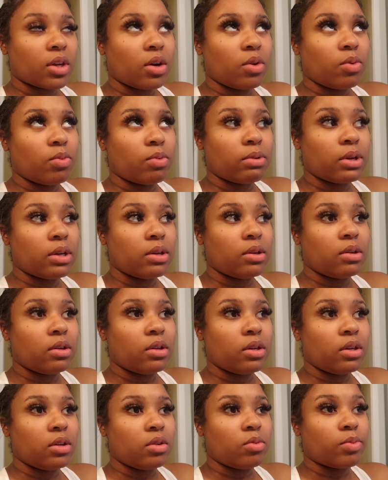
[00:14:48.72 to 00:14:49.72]

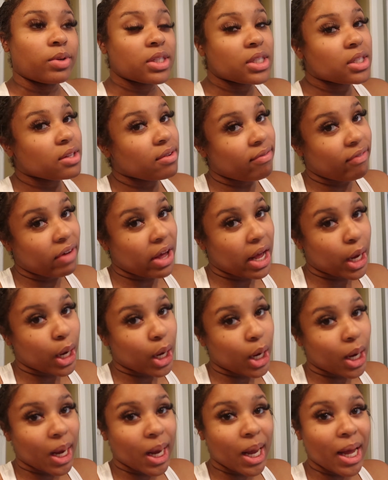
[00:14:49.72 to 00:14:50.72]
We went to the
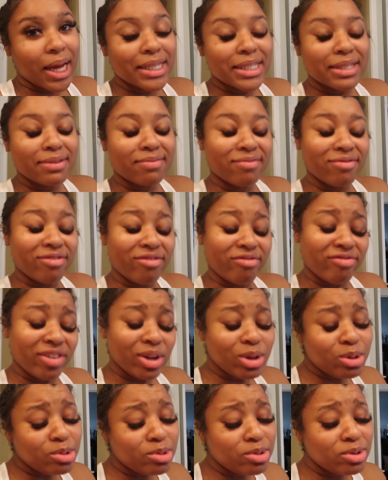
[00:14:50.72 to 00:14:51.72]
fair, got some
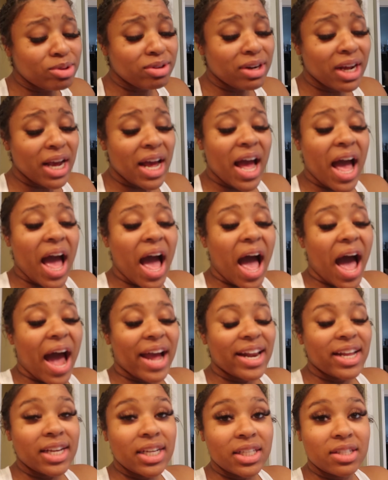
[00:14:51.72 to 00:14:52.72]
food. I
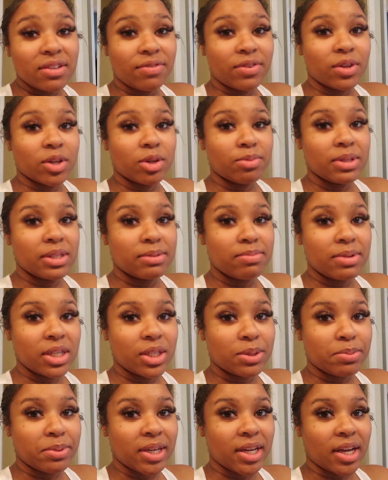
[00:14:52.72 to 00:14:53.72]
didn't get to film as
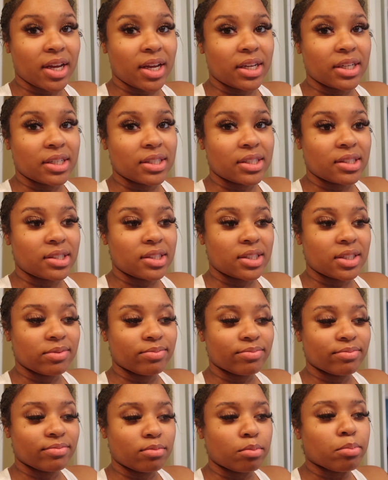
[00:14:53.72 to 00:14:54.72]
much because
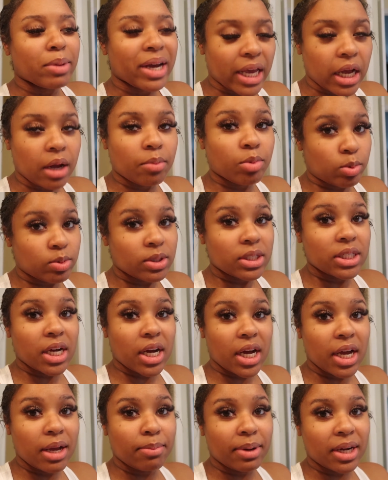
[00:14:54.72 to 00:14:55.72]
my camera was
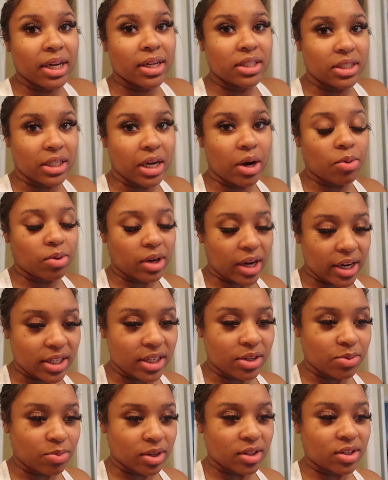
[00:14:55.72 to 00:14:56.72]
dying, but I
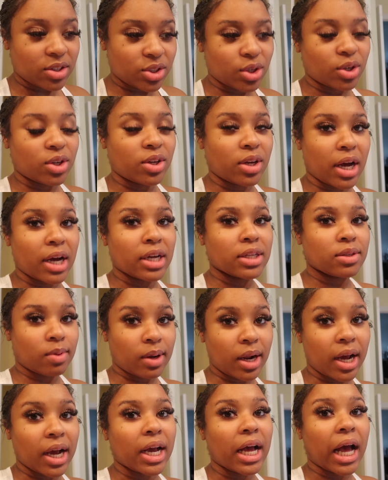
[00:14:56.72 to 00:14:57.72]
did want to show you guys
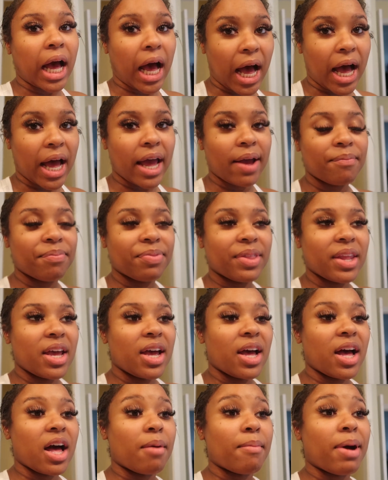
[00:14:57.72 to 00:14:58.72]
what I got.
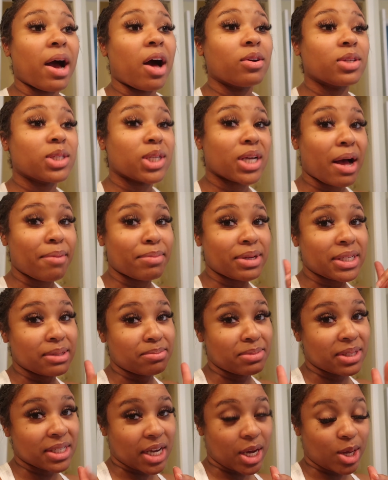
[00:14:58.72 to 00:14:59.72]
I also got me
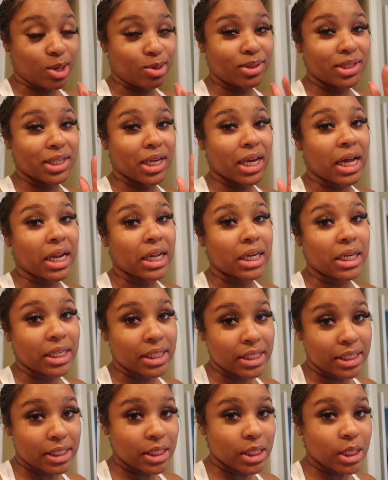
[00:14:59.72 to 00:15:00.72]
some scones. I got a
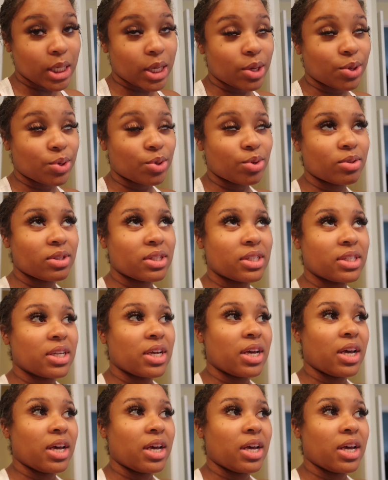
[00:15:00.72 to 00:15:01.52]
dozen scones.